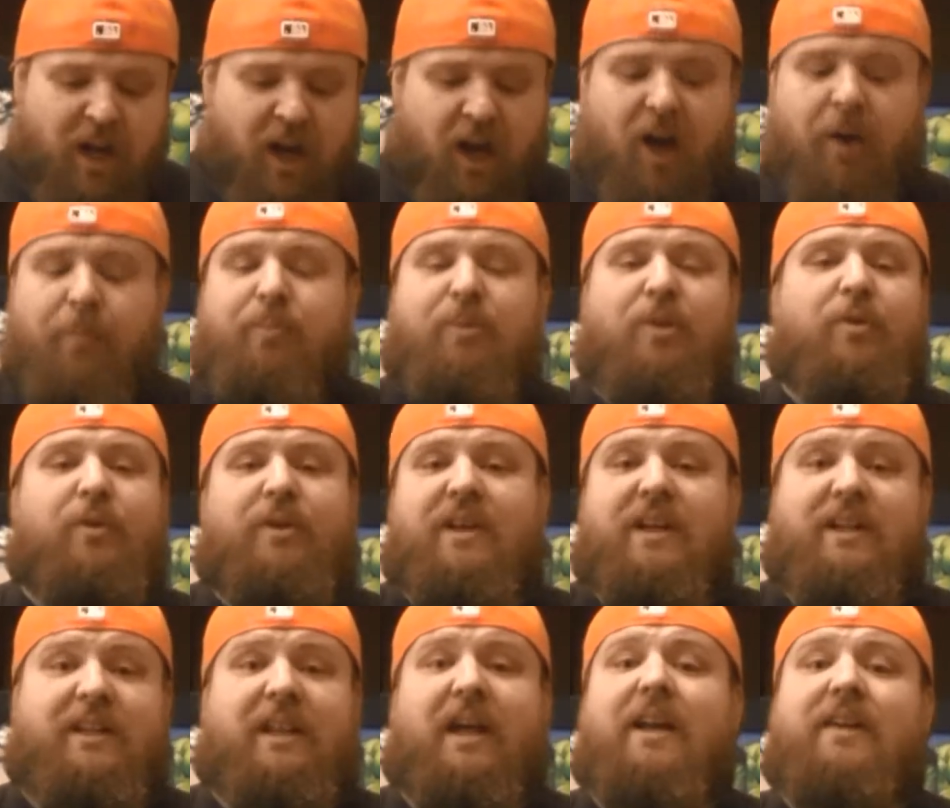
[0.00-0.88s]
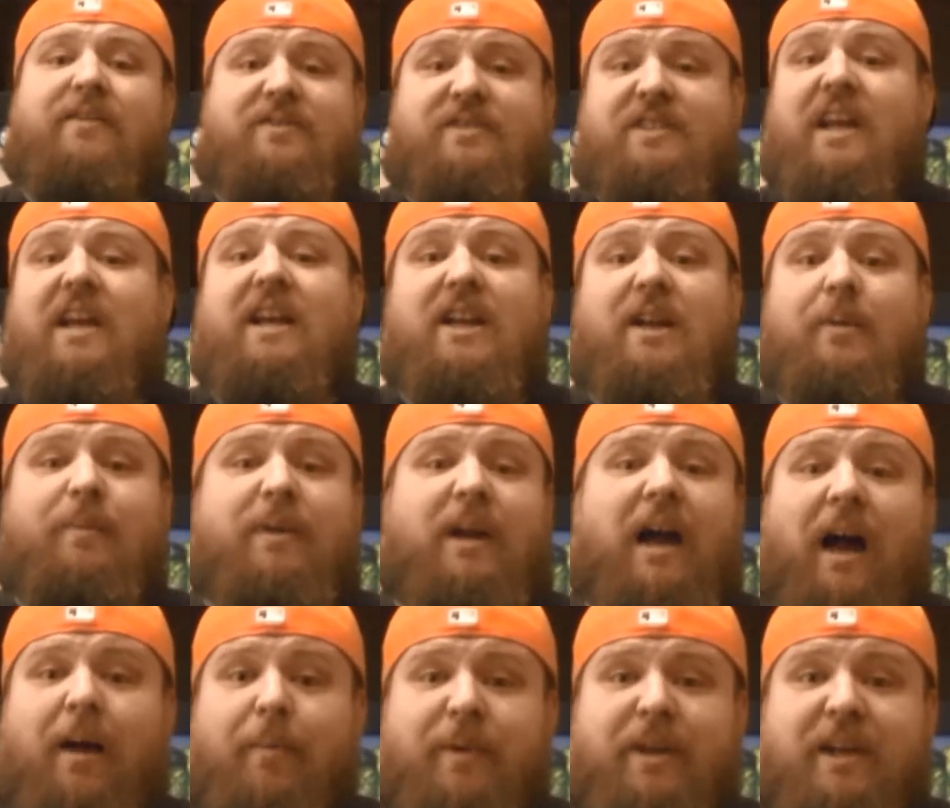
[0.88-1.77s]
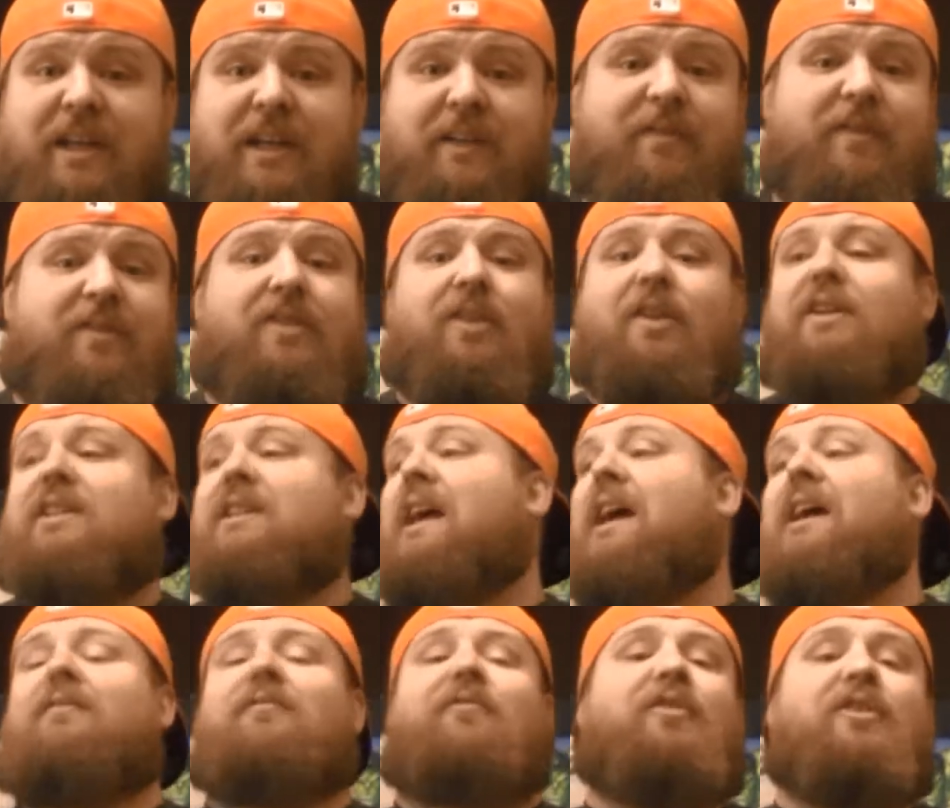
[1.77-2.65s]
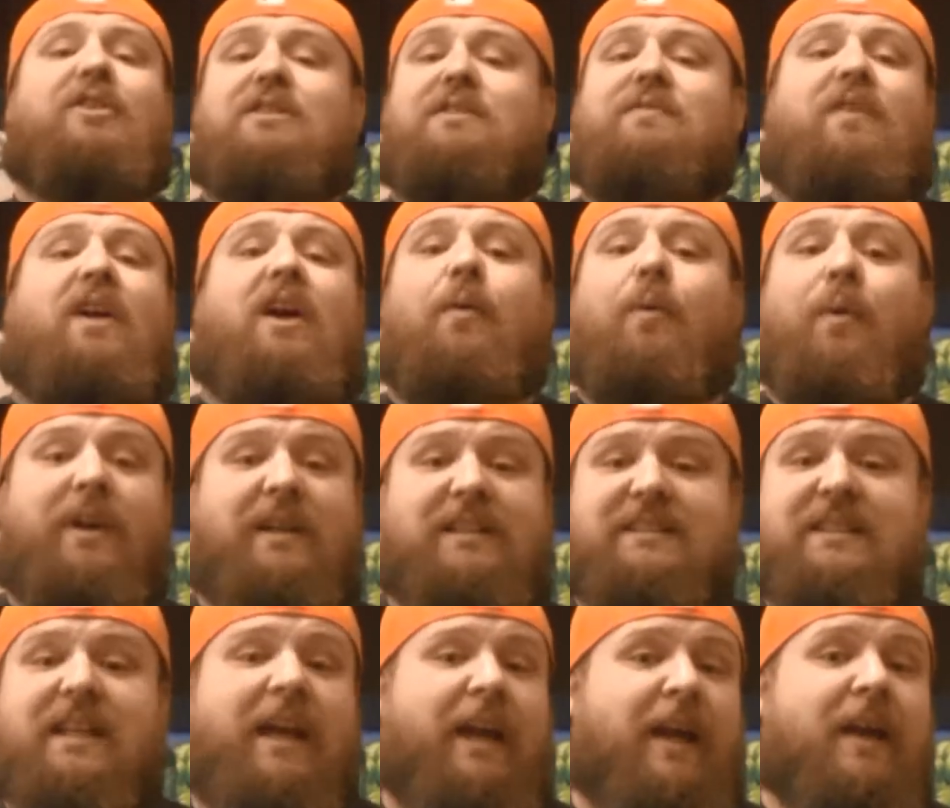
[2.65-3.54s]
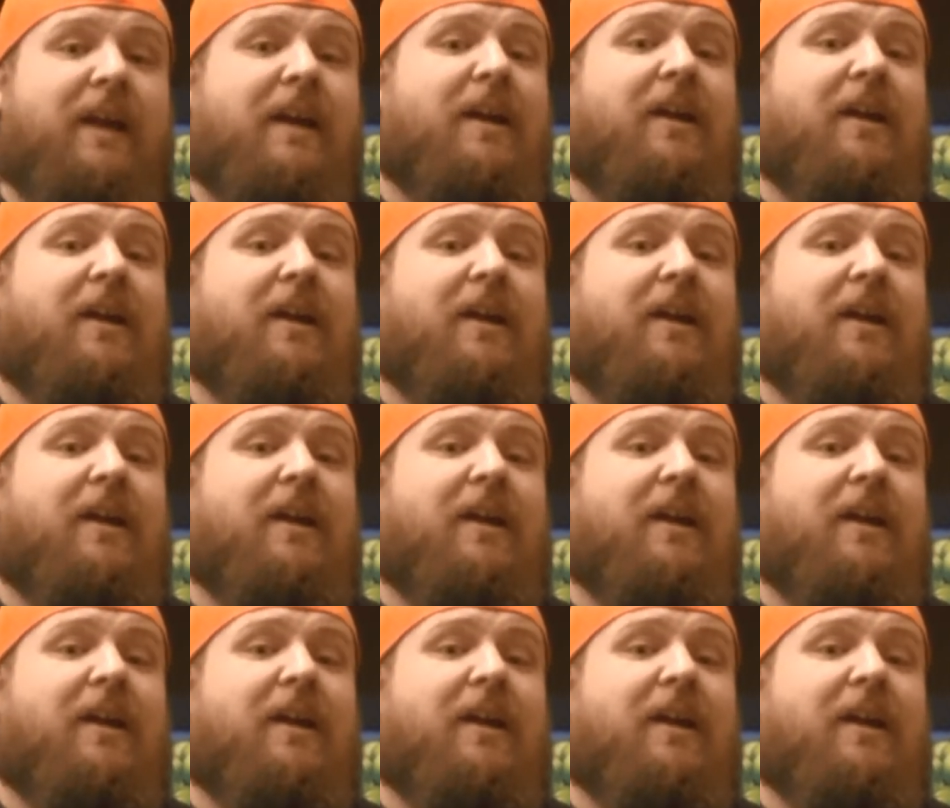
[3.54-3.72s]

uploading a lot of stand-up comedy and everything like that. And first of all, I want to say,